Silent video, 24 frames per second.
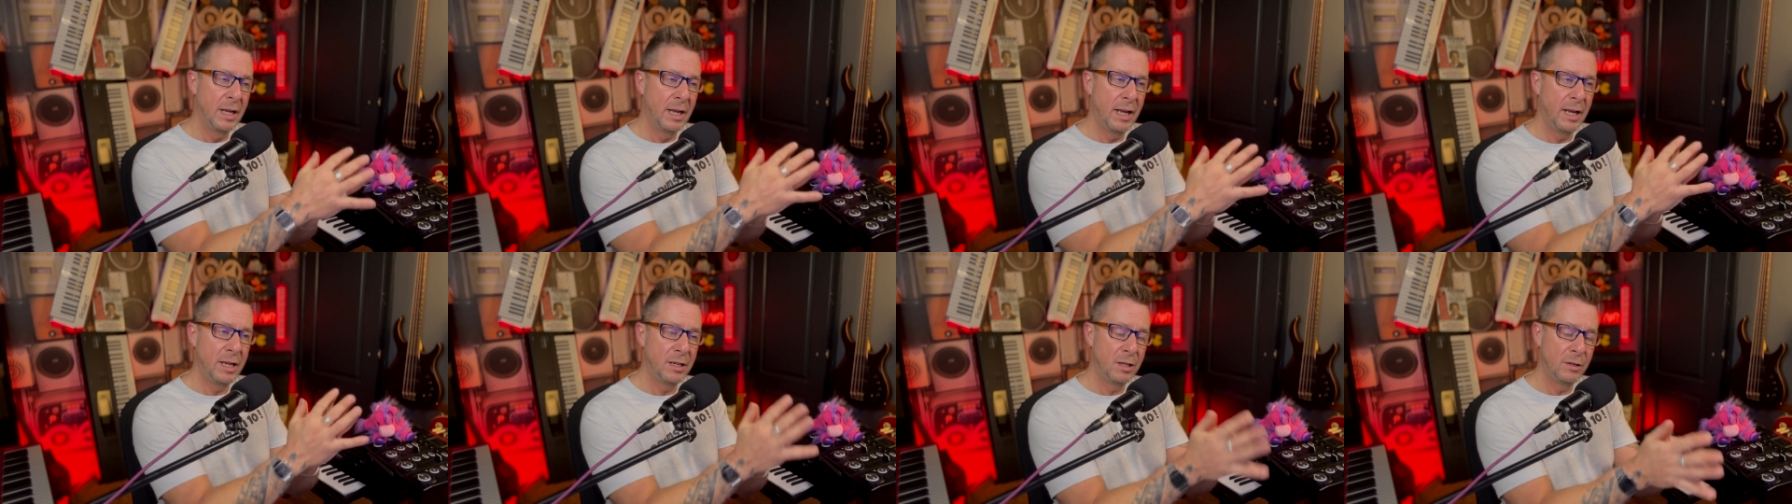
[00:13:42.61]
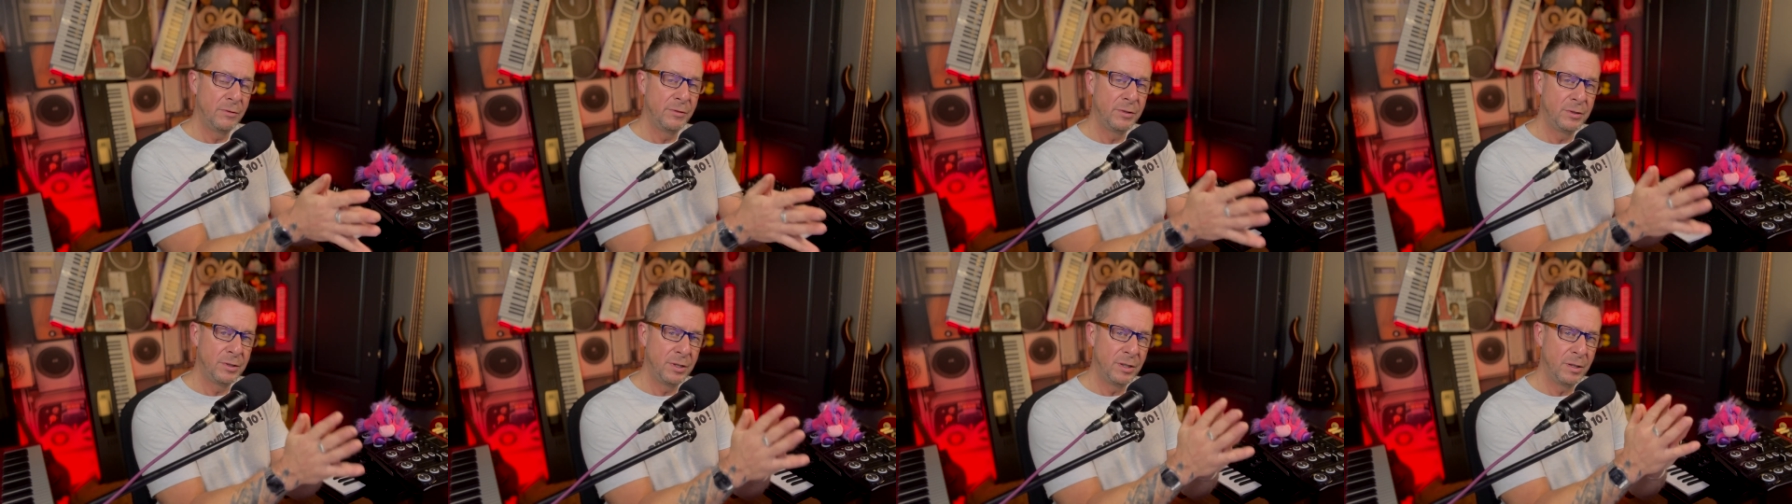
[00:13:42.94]
head
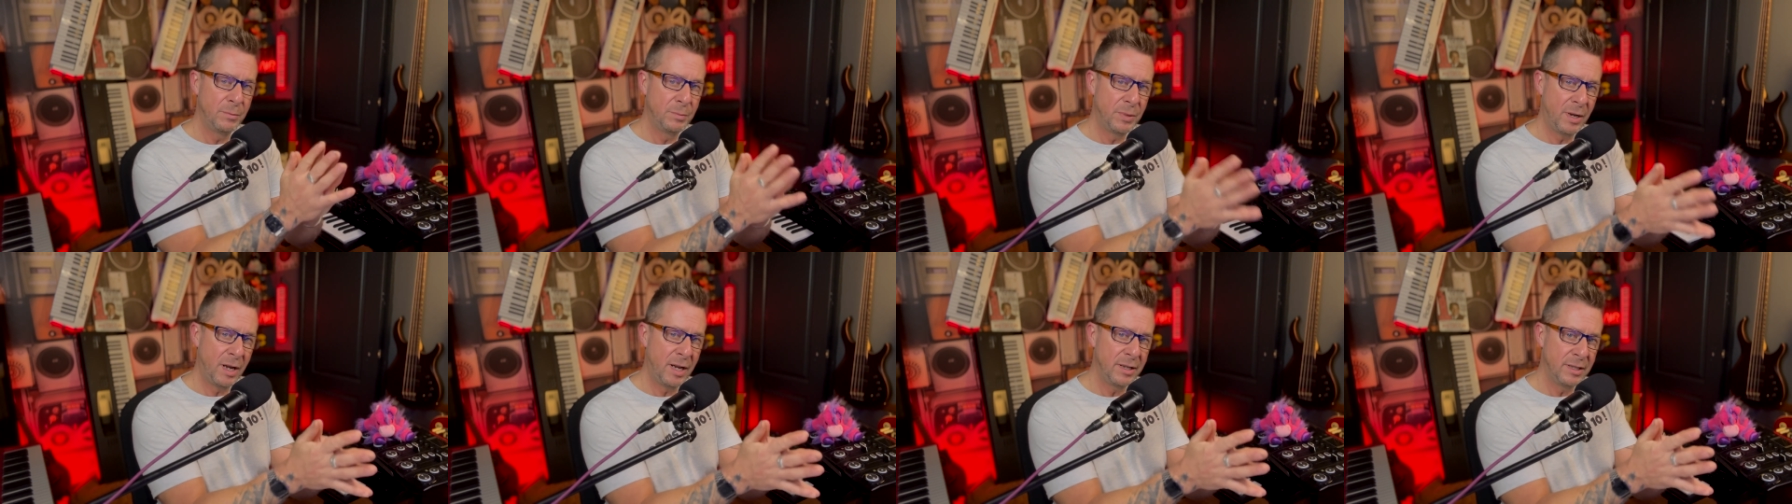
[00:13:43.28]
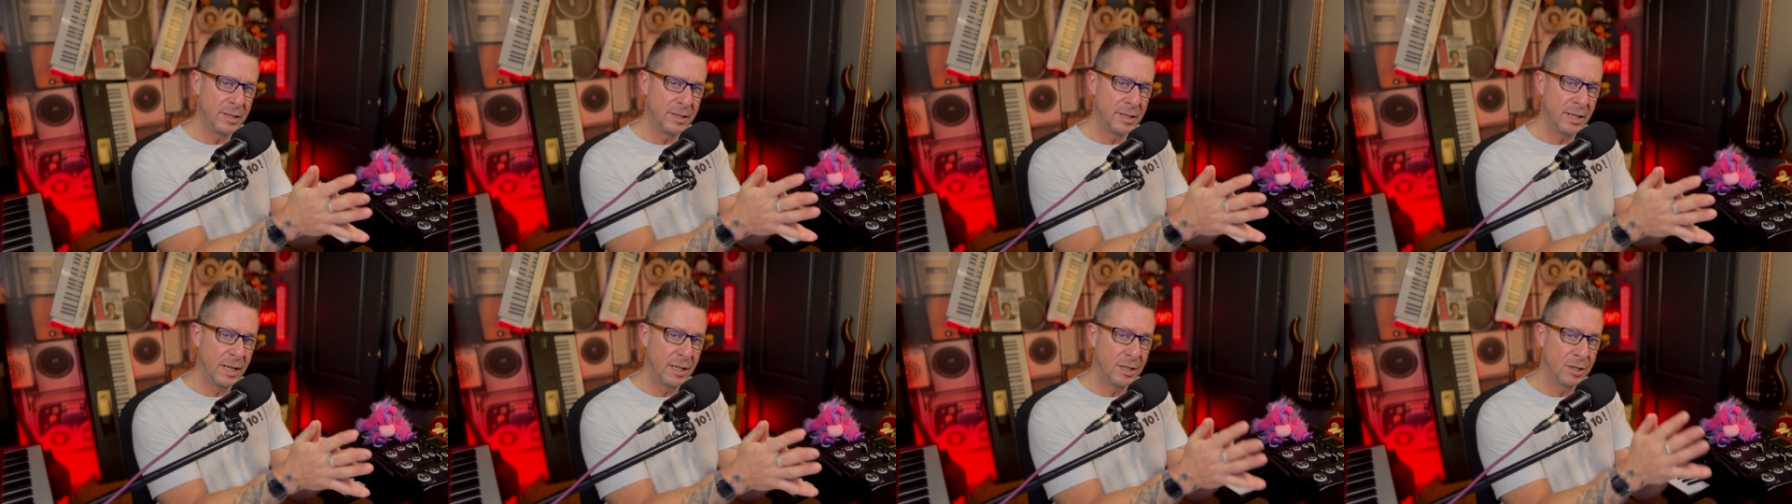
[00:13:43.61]
over to the
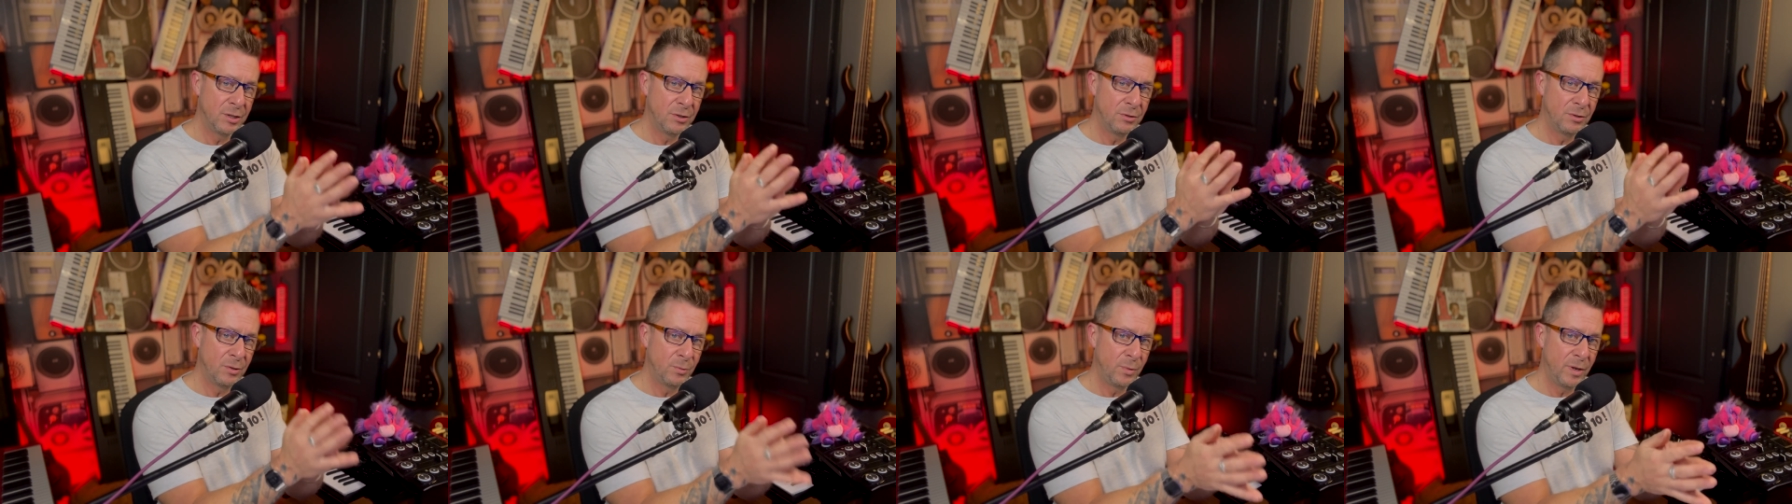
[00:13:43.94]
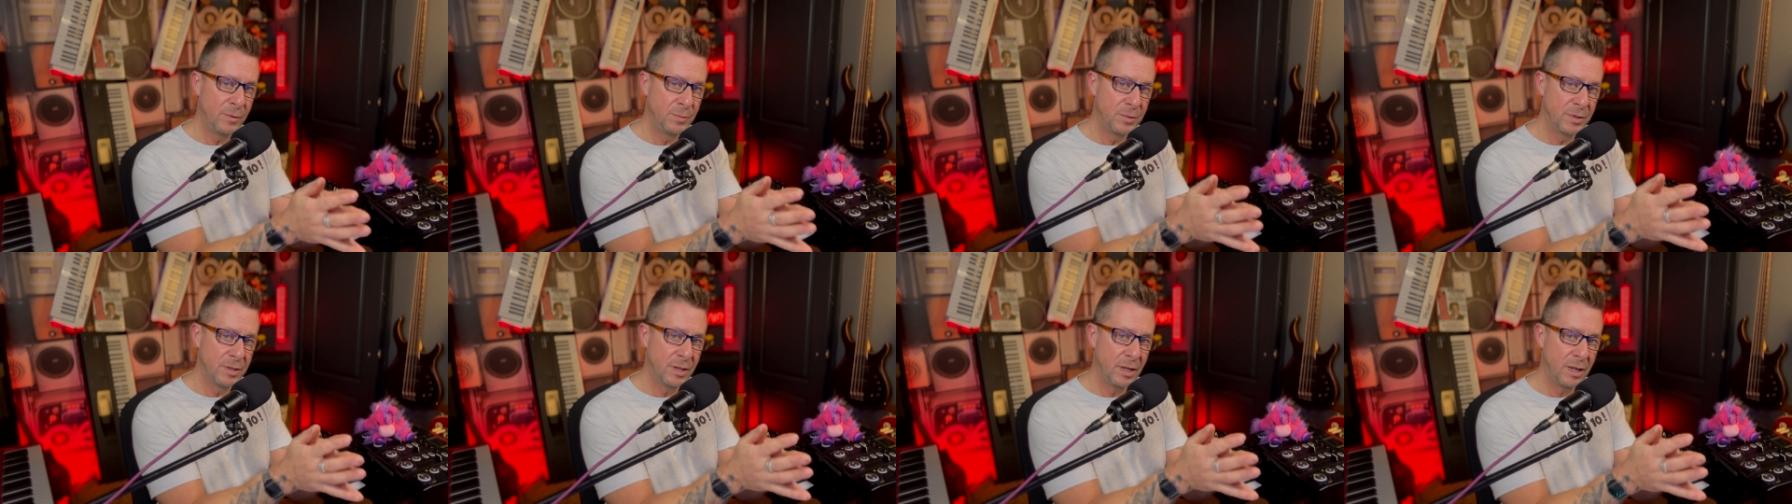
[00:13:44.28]
partner section on the
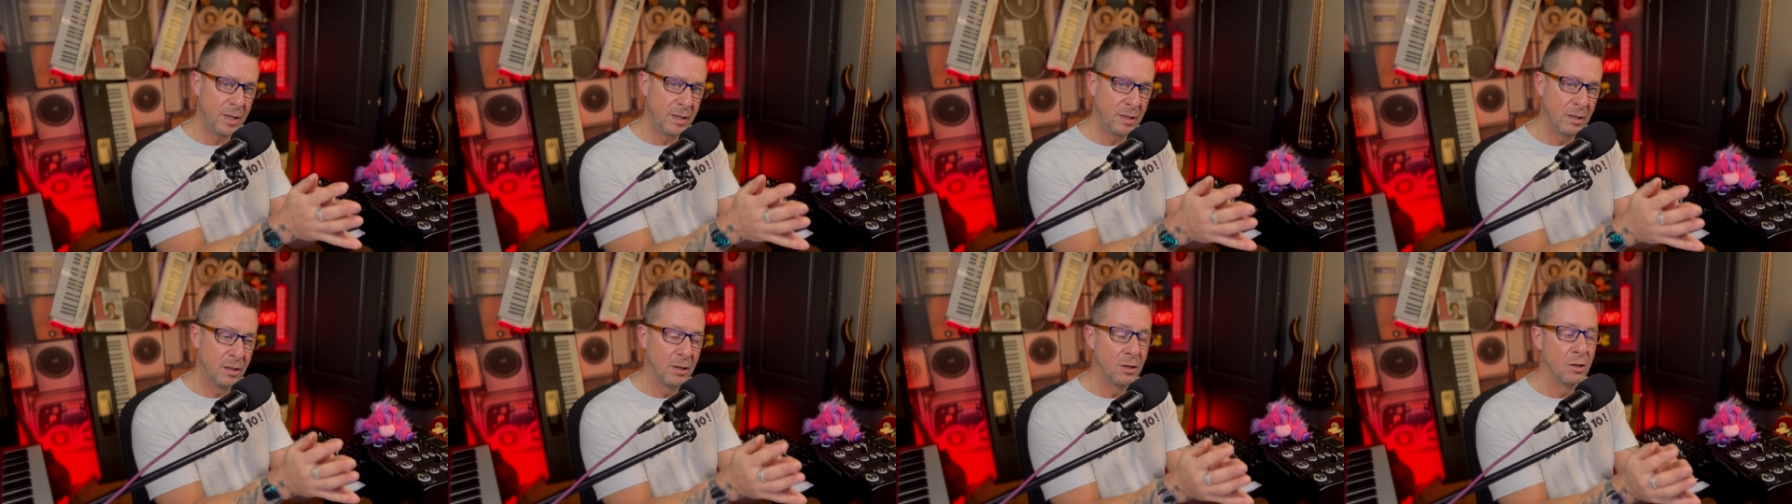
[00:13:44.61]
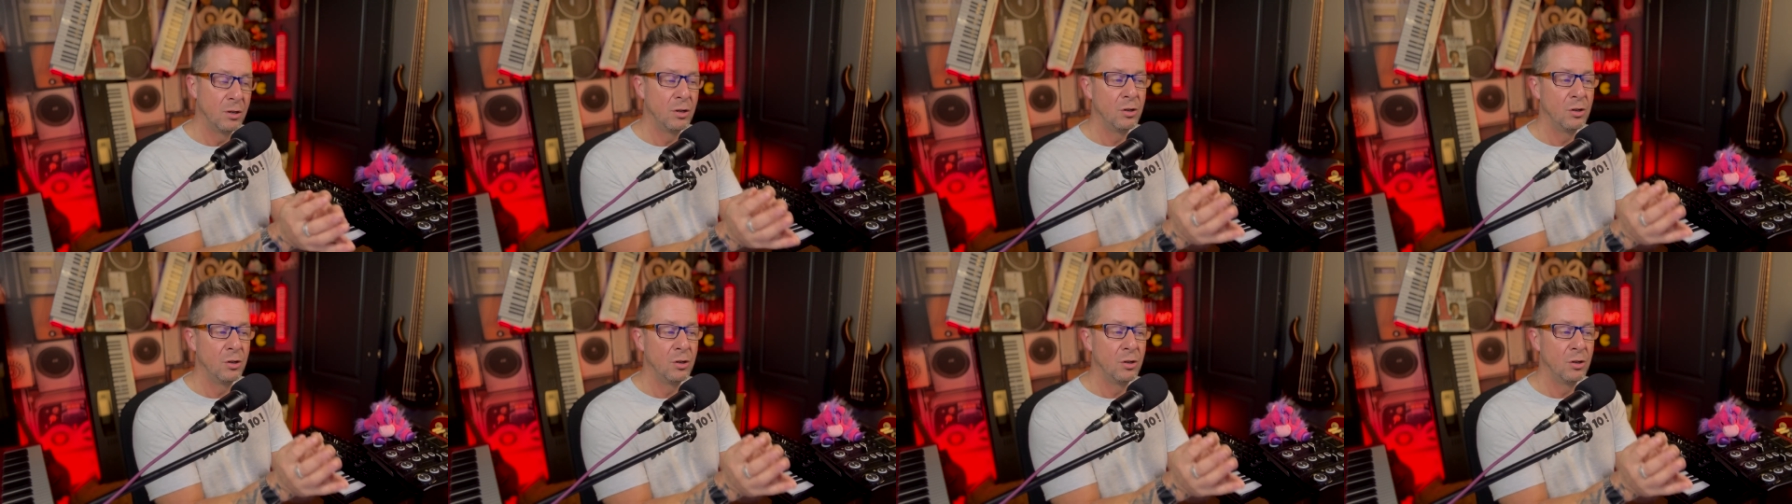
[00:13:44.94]
website,